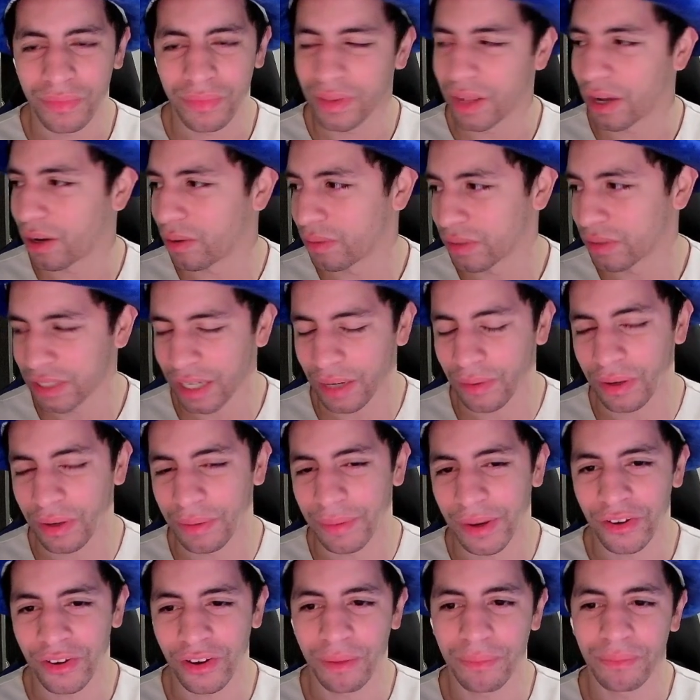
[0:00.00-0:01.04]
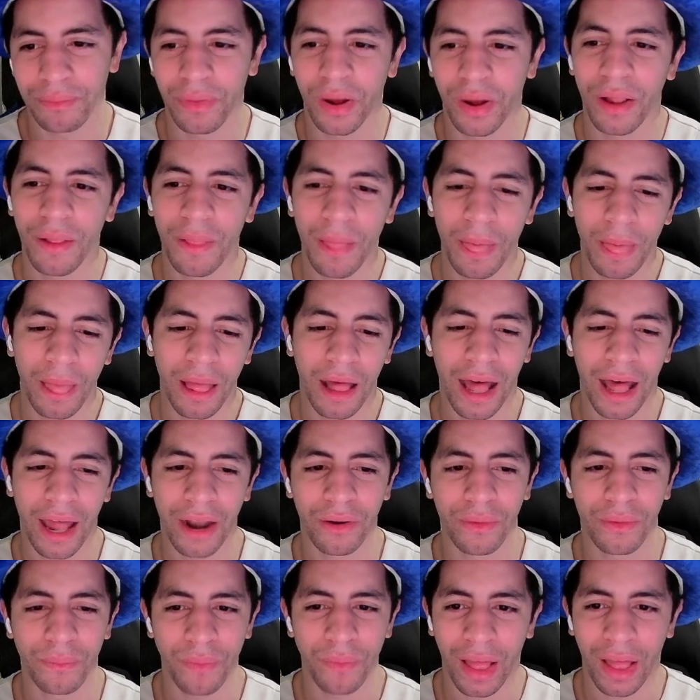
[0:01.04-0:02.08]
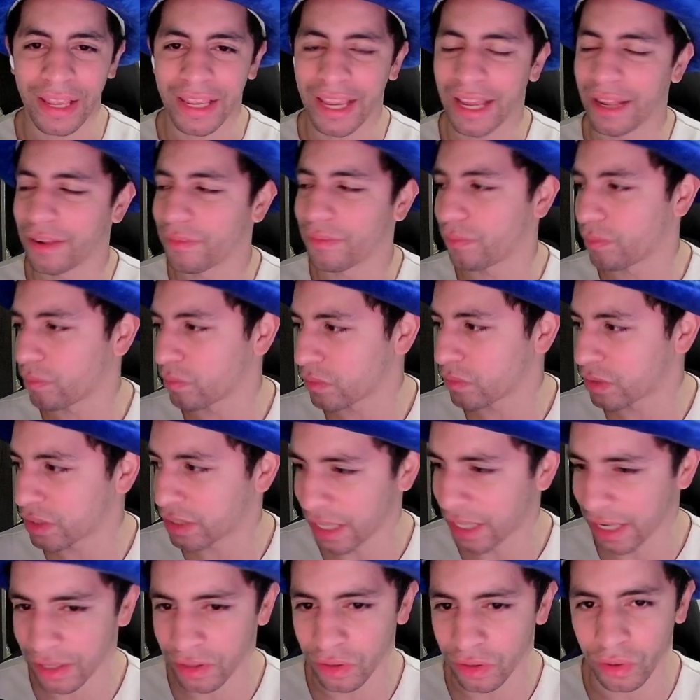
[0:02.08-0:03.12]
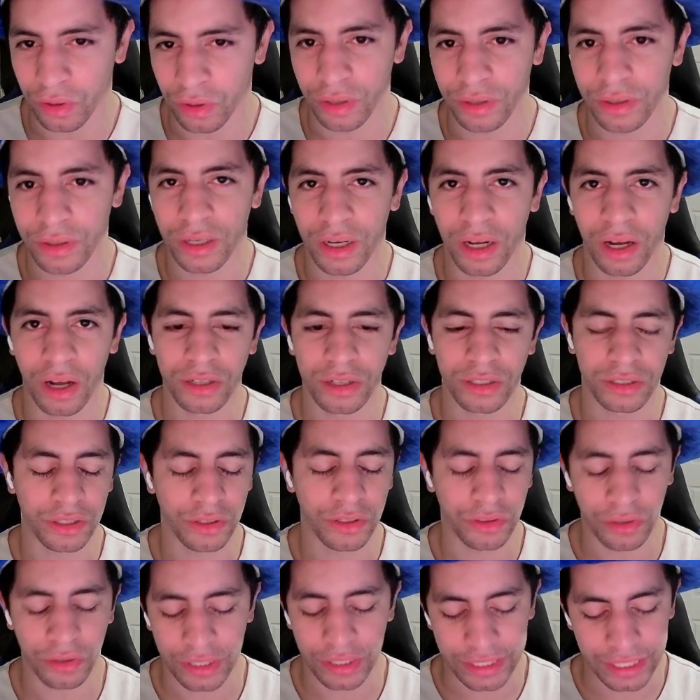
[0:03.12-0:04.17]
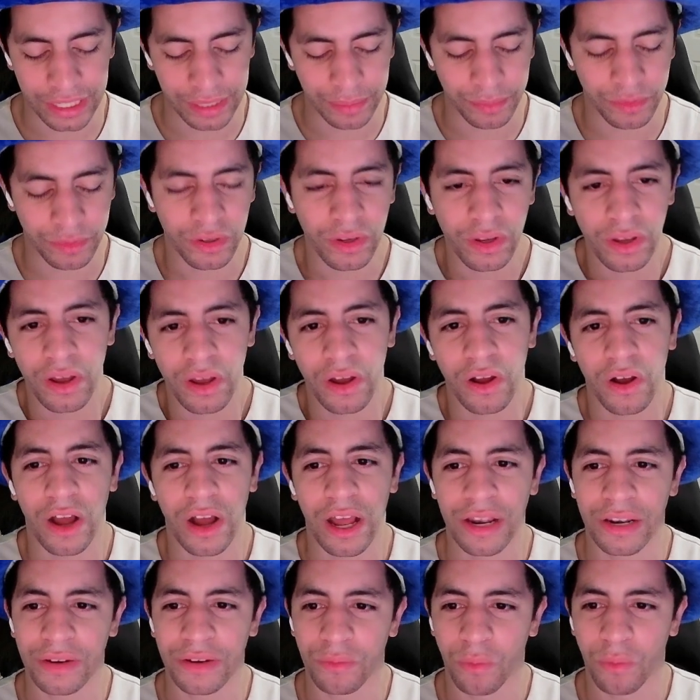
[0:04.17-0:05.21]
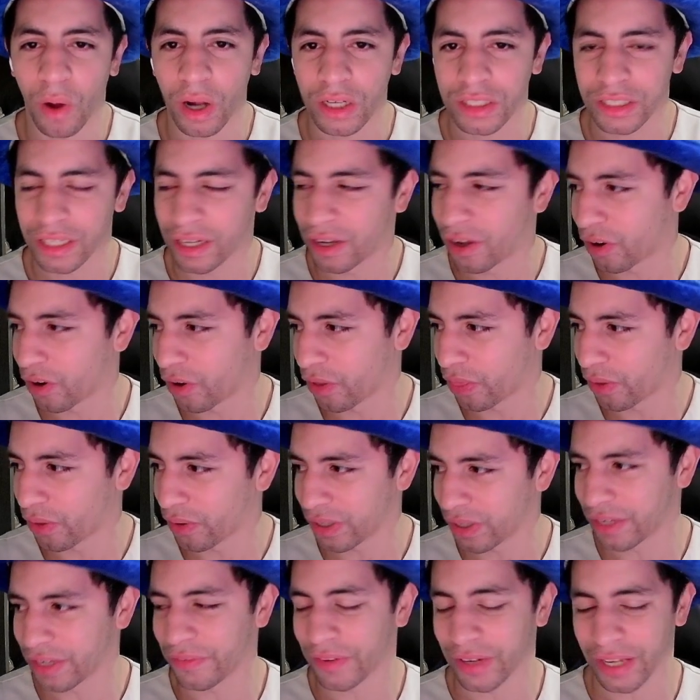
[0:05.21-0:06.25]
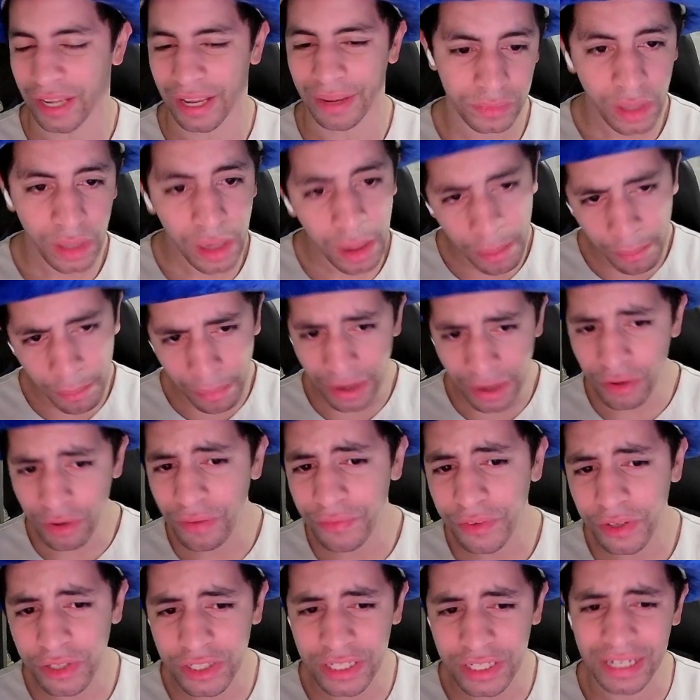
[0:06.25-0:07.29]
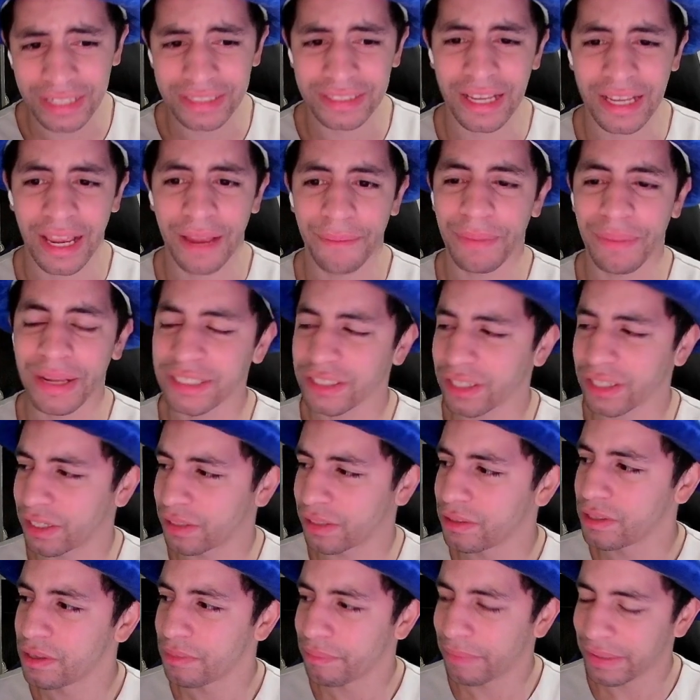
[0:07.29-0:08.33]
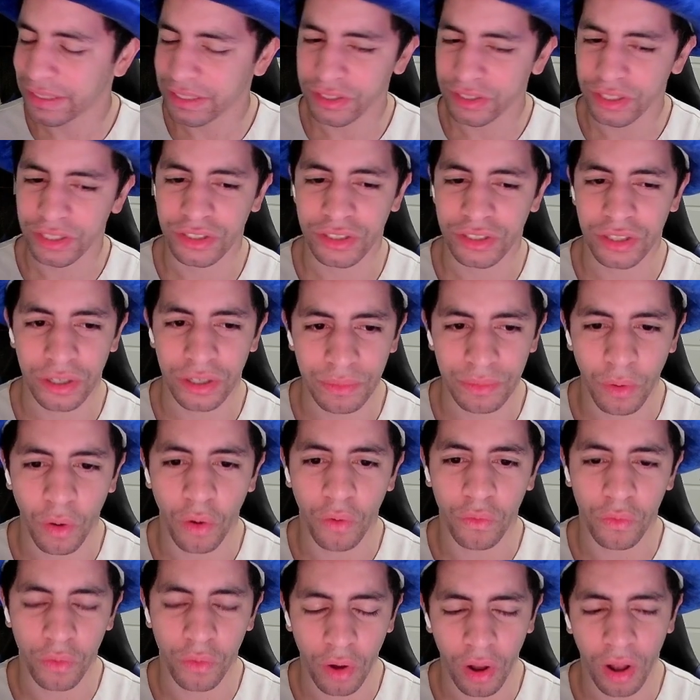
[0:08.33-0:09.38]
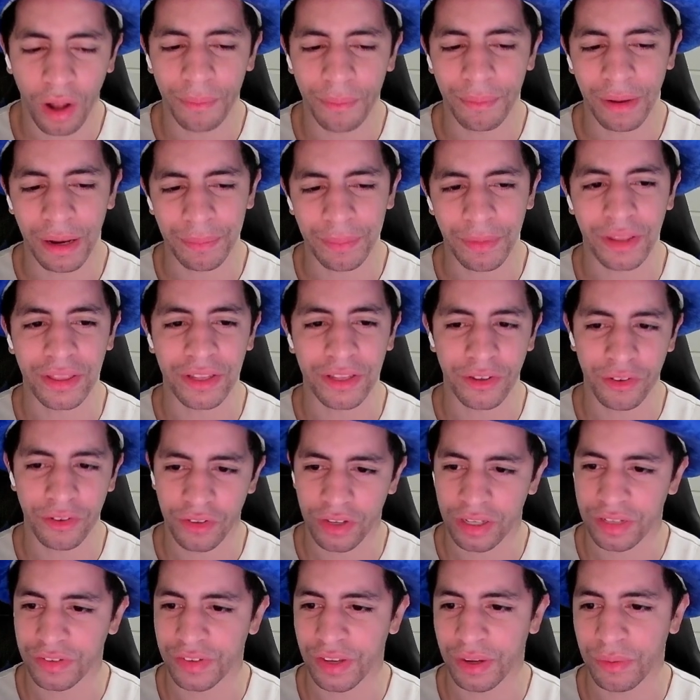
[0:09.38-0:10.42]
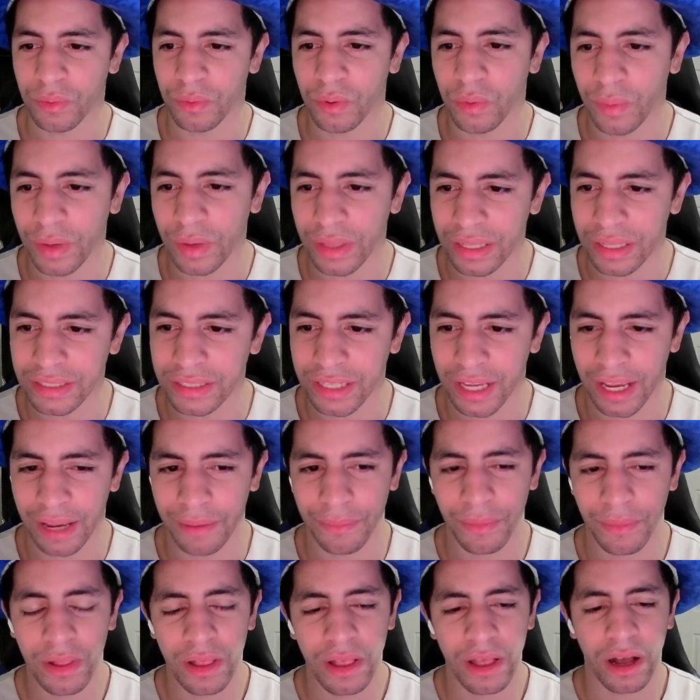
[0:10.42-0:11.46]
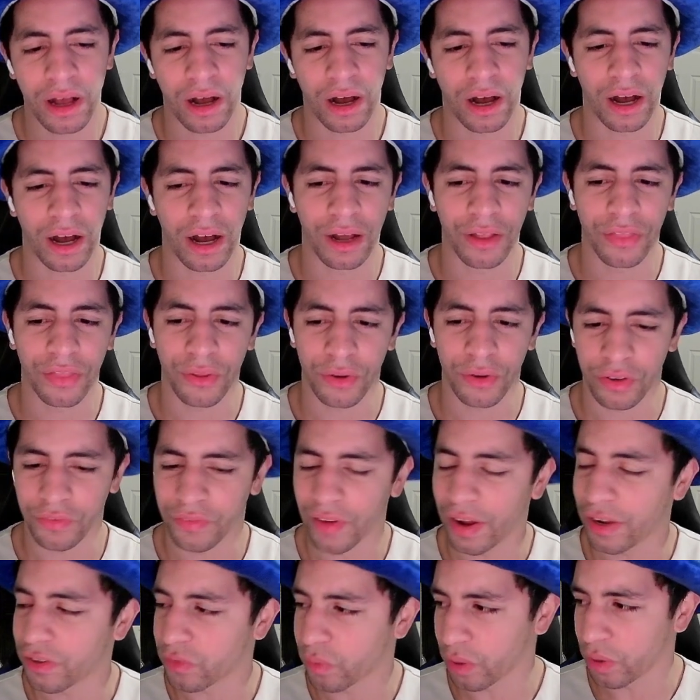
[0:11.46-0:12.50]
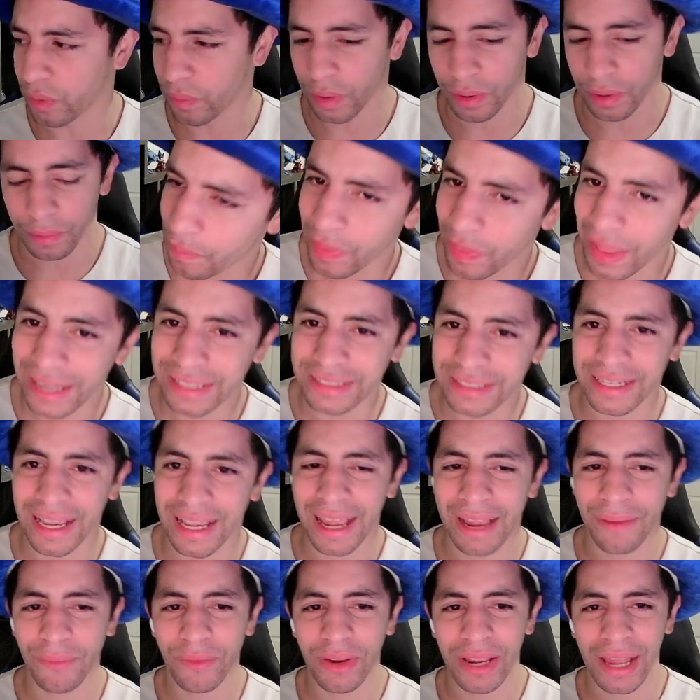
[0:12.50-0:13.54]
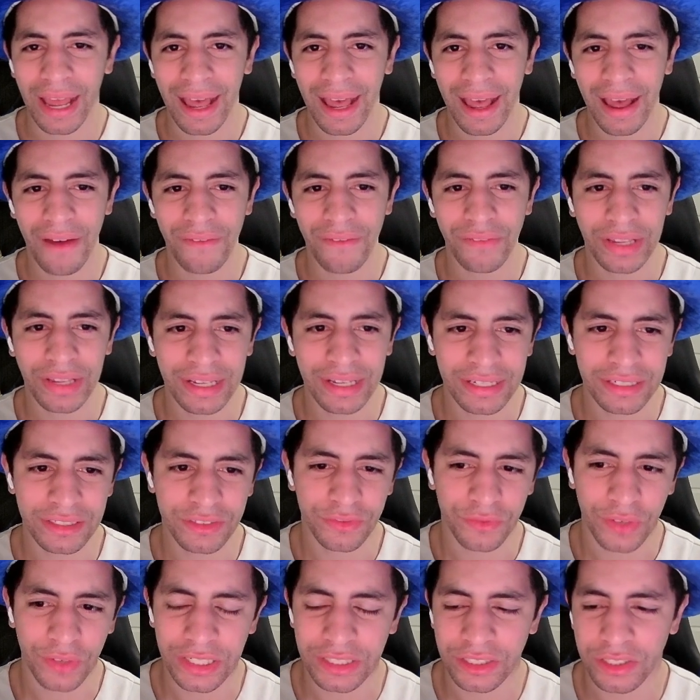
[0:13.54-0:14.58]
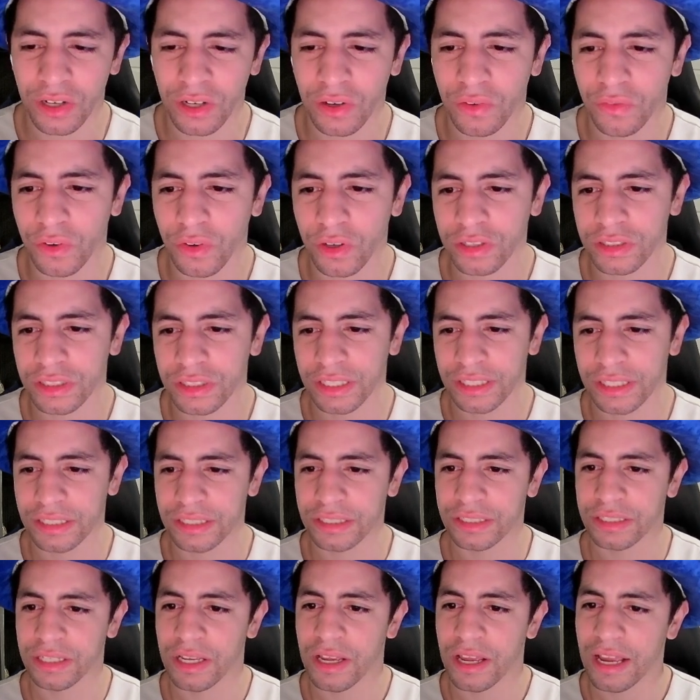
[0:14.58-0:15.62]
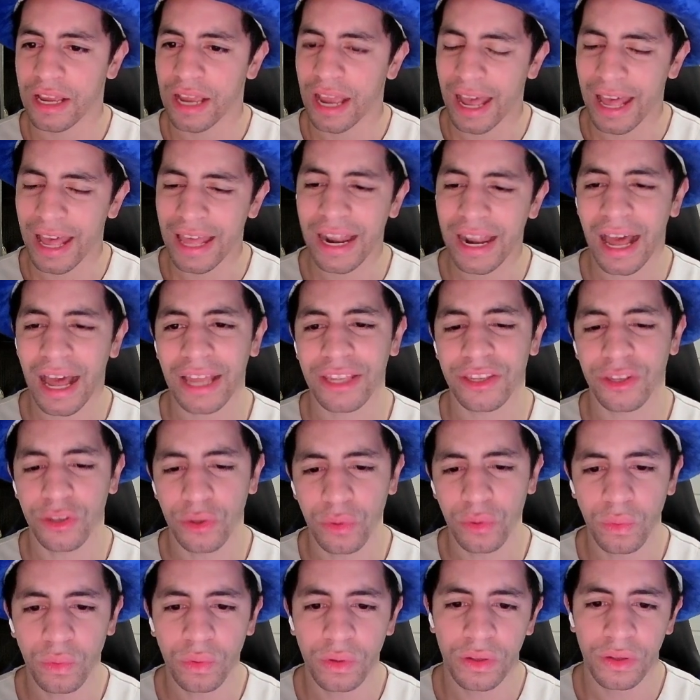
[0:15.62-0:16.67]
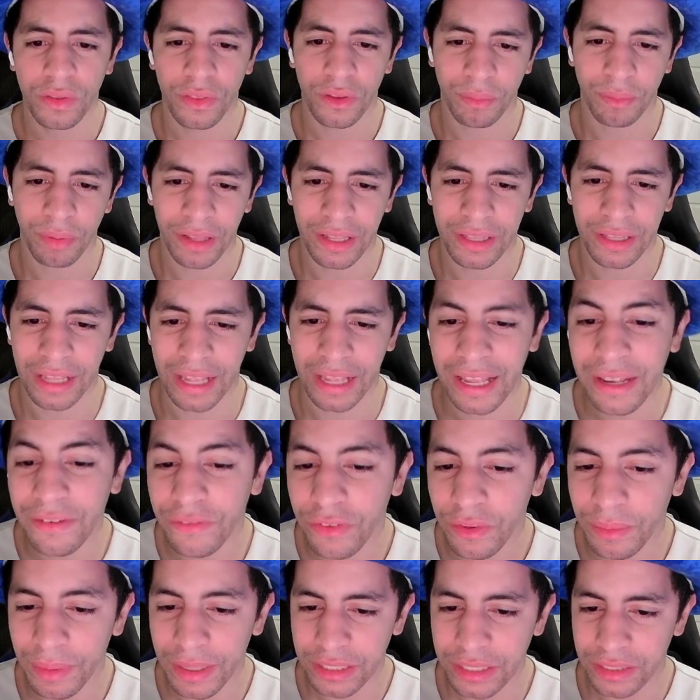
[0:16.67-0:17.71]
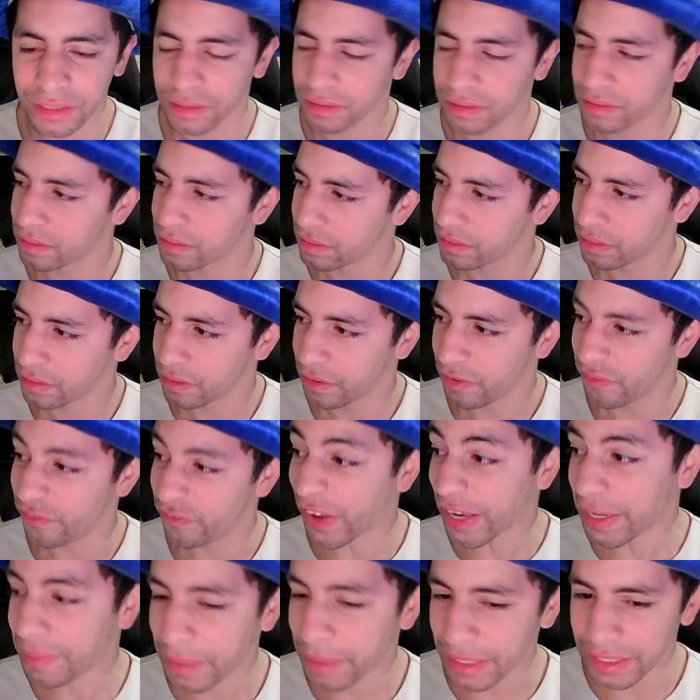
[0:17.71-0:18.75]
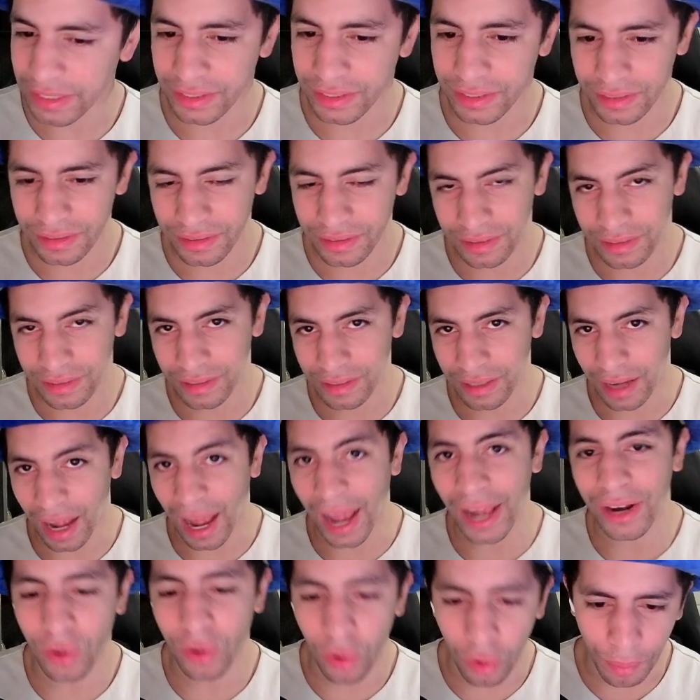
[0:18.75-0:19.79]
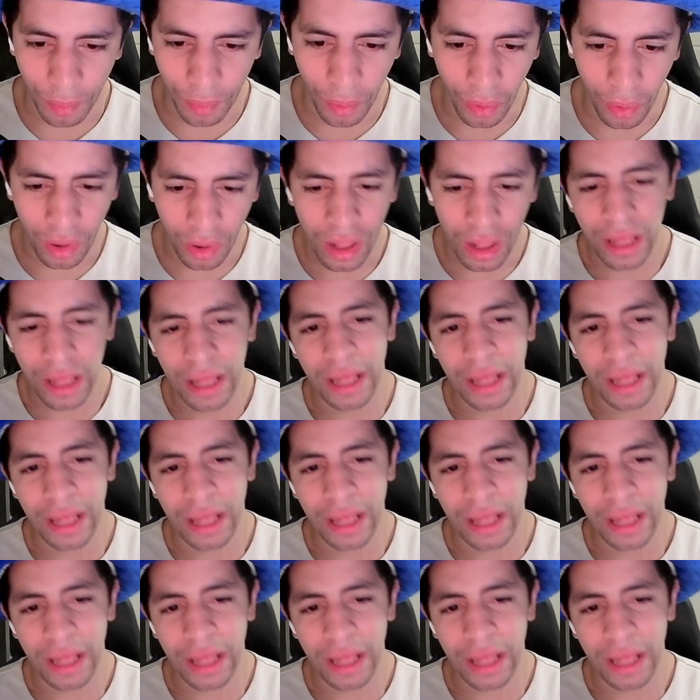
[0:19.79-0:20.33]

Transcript: No, it's not really my job, but I can't sit and learn 130 teams and watch 130 different games. But I do have UTSA based on just their overall on paper. I think UTSA will win this game 35-21. Next game we have is Fresno versus NIU. They're playing the famous Idaho Bowl.